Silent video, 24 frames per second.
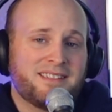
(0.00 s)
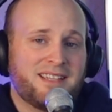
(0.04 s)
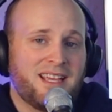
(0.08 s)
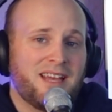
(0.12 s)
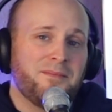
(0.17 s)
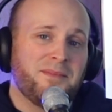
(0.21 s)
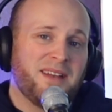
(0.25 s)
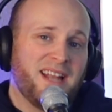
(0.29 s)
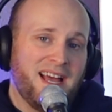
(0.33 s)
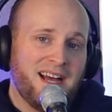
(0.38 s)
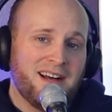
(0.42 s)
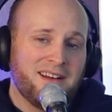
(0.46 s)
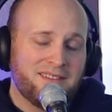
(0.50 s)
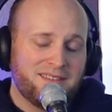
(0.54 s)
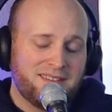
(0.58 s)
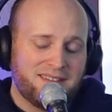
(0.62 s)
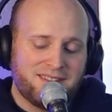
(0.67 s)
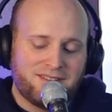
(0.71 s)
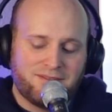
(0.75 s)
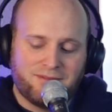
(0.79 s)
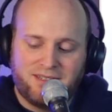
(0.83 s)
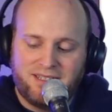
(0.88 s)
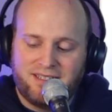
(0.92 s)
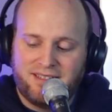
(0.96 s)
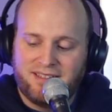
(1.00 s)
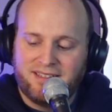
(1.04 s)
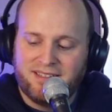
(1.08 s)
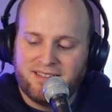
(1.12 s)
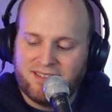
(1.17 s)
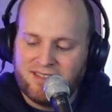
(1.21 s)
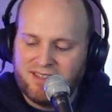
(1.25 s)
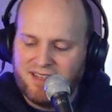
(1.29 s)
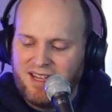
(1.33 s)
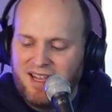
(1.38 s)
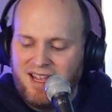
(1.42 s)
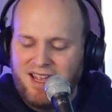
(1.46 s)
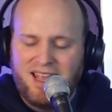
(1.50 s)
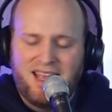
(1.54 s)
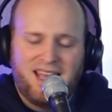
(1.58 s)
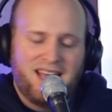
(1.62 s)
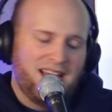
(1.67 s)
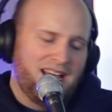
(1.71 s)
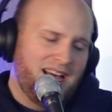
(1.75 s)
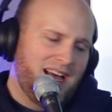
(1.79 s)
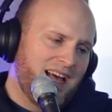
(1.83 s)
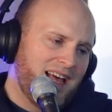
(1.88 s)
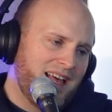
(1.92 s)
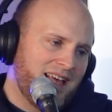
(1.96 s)
coming out this weekend.
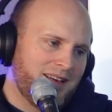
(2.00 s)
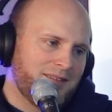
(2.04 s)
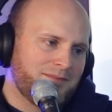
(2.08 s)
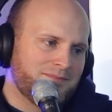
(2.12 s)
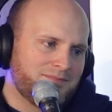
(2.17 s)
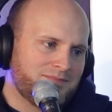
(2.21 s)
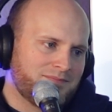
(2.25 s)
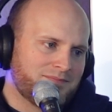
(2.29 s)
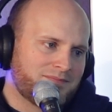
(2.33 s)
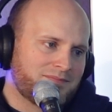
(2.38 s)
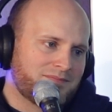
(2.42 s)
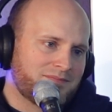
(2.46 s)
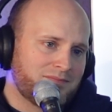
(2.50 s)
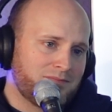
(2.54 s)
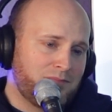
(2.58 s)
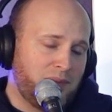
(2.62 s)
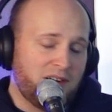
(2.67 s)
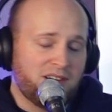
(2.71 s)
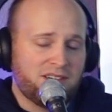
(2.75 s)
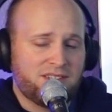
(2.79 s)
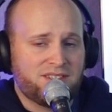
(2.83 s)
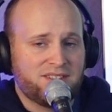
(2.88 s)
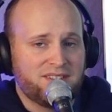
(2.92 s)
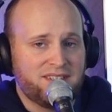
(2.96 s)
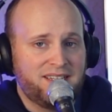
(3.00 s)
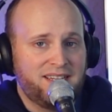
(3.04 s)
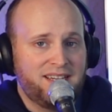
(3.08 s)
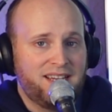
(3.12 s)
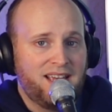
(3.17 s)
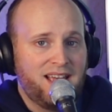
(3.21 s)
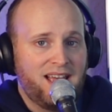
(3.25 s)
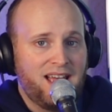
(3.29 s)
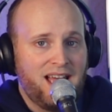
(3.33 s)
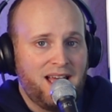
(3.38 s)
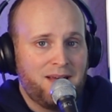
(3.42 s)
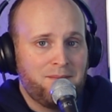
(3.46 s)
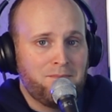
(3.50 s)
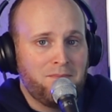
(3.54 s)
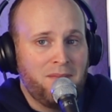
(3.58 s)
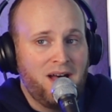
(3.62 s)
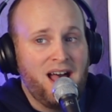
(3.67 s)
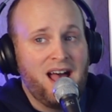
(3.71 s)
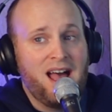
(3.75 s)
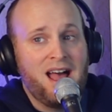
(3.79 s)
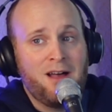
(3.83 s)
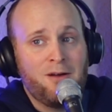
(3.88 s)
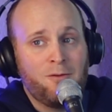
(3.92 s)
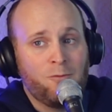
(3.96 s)
Personally,
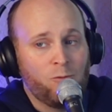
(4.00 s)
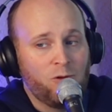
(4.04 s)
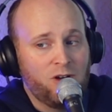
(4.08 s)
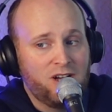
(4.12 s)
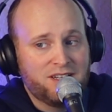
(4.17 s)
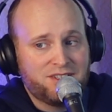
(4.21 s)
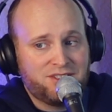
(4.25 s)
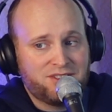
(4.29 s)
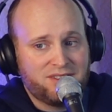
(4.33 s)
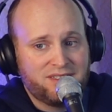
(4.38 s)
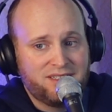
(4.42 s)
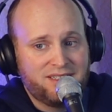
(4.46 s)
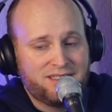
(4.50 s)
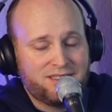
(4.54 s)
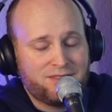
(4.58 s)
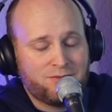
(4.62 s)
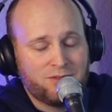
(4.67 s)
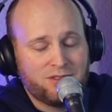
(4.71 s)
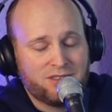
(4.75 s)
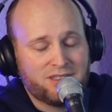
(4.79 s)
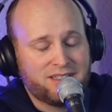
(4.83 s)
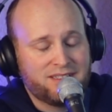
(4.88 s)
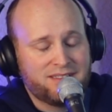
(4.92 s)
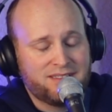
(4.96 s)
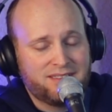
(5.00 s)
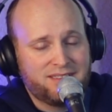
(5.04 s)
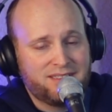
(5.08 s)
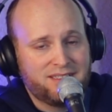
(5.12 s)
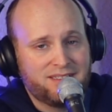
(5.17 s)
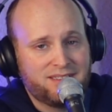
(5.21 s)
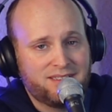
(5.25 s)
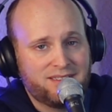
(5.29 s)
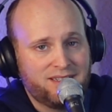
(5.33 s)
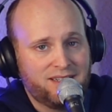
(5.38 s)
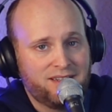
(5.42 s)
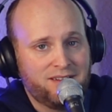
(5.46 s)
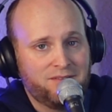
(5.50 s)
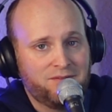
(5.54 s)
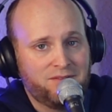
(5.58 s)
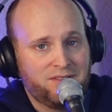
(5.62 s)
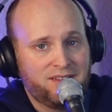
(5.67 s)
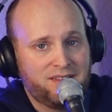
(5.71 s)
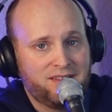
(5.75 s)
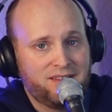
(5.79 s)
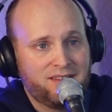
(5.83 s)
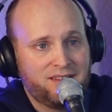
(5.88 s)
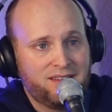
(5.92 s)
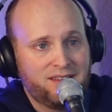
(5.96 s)
my watch list will consist of
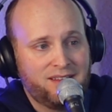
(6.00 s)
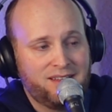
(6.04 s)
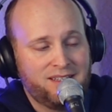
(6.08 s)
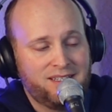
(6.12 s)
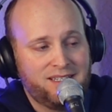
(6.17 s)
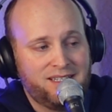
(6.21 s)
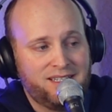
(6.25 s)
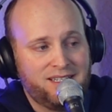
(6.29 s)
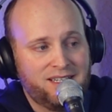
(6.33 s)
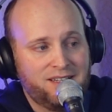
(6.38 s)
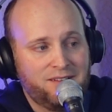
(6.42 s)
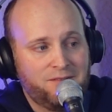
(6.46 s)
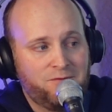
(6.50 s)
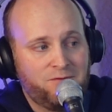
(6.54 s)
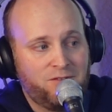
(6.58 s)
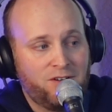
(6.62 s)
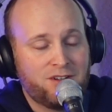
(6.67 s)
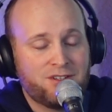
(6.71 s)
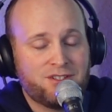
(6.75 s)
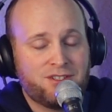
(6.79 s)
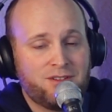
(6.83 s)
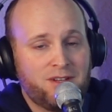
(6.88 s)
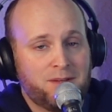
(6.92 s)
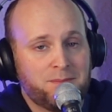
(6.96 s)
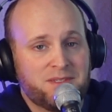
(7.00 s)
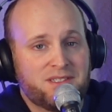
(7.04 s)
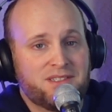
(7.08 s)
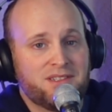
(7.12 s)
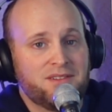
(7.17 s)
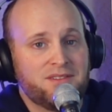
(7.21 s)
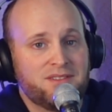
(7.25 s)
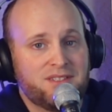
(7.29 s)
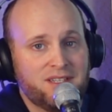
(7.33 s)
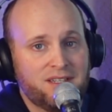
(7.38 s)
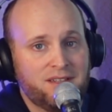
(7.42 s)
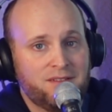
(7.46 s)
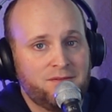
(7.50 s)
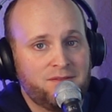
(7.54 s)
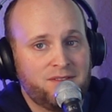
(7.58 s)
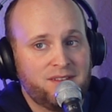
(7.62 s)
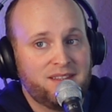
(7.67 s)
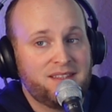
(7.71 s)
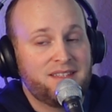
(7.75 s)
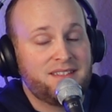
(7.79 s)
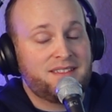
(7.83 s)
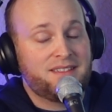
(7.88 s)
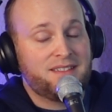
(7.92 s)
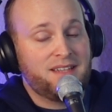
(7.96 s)
the first 2 episodes of
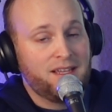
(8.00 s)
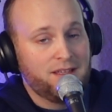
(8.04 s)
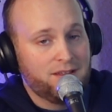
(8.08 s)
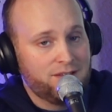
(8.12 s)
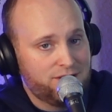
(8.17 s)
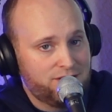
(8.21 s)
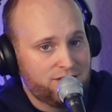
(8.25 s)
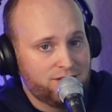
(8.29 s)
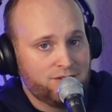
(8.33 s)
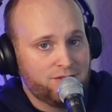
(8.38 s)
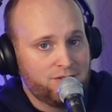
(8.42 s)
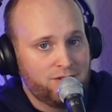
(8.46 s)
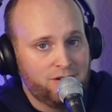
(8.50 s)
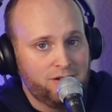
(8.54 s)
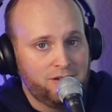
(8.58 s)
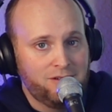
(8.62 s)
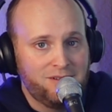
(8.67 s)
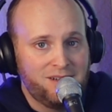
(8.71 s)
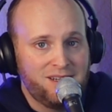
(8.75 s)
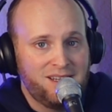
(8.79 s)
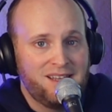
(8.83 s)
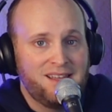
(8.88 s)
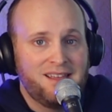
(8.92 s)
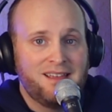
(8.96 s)
The Skeleton Crew,